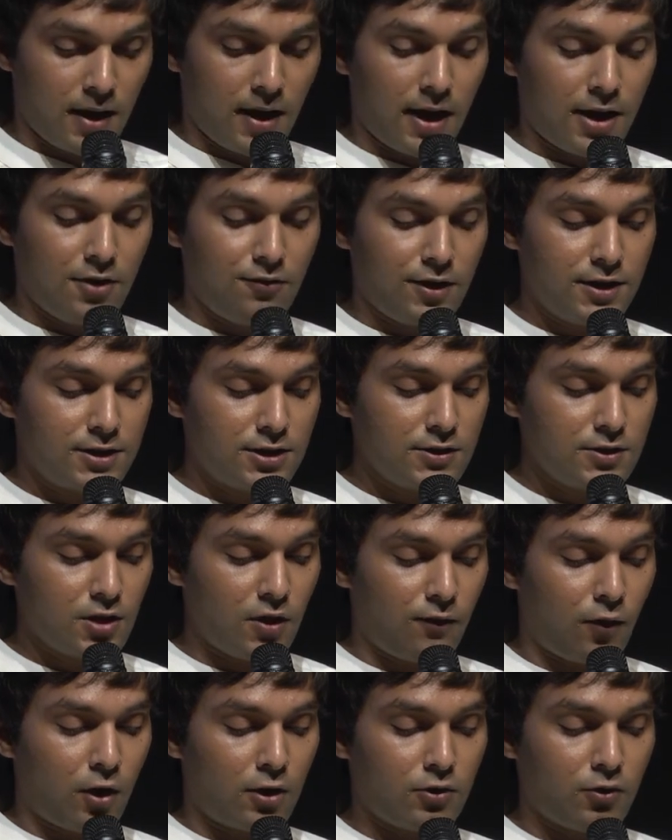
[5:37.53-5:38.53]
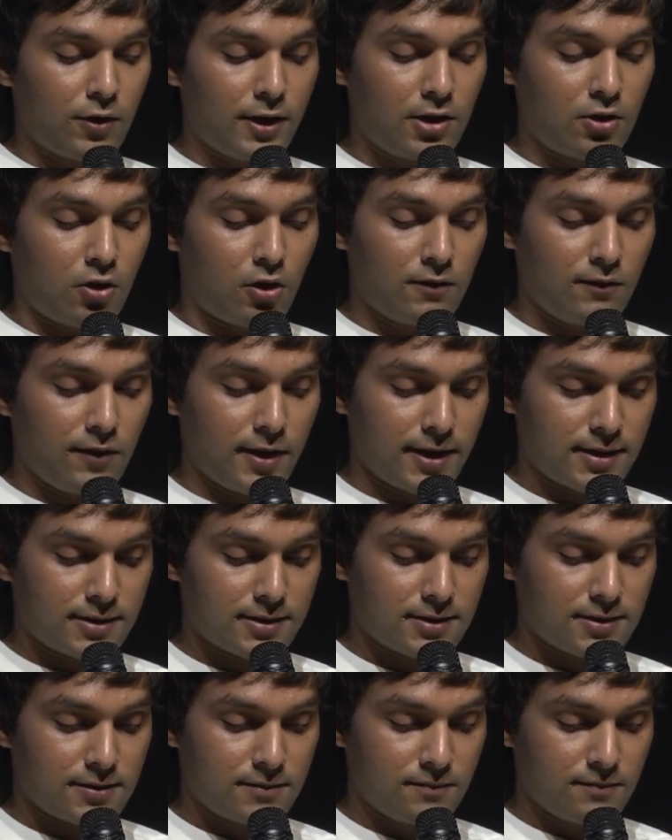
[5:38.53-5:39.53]
in regions of ongoing
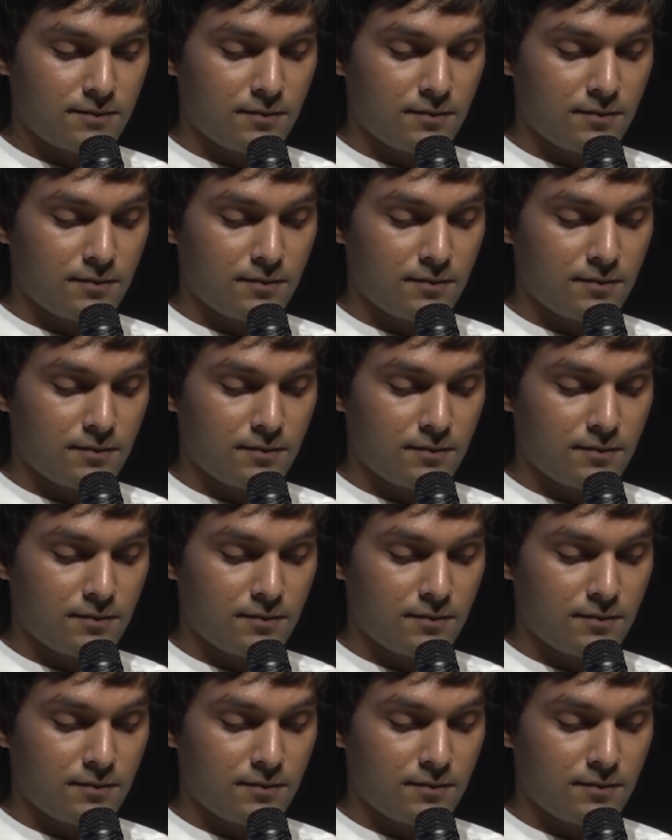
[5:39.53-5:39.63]
conflict,